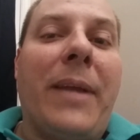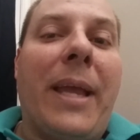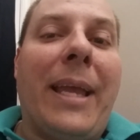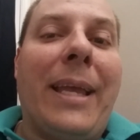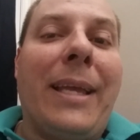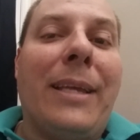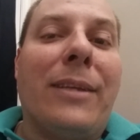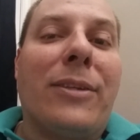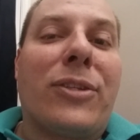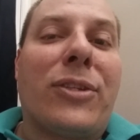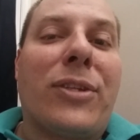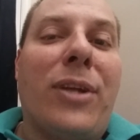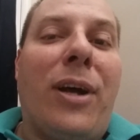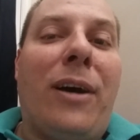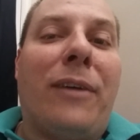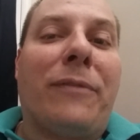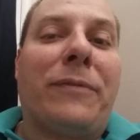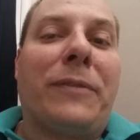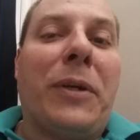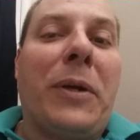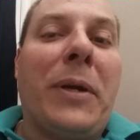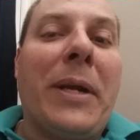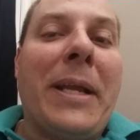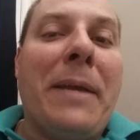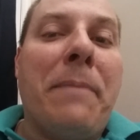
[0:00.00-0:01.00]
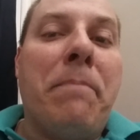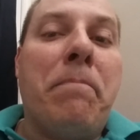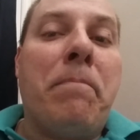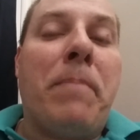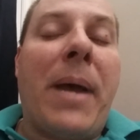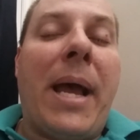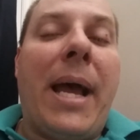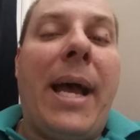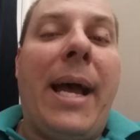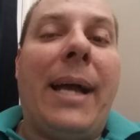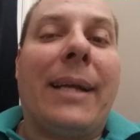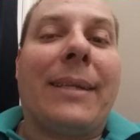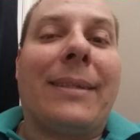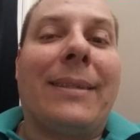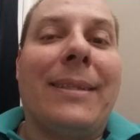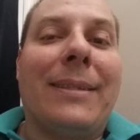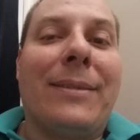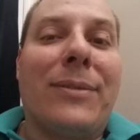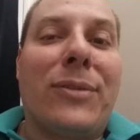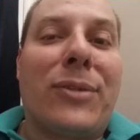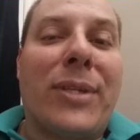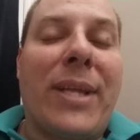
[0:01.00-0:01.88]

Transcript: a softer impact than,